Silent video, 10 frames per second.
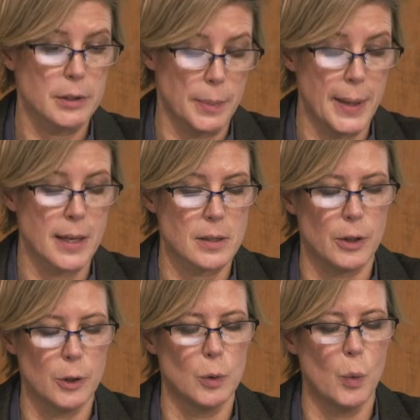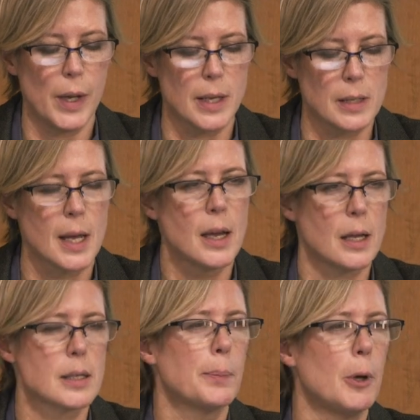depends on who wins,
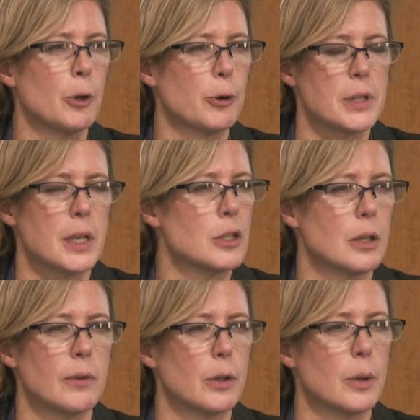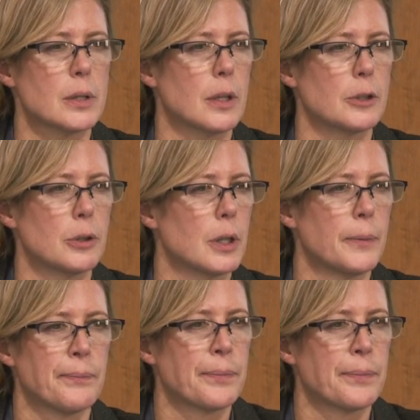is the polarization of the U.S. country.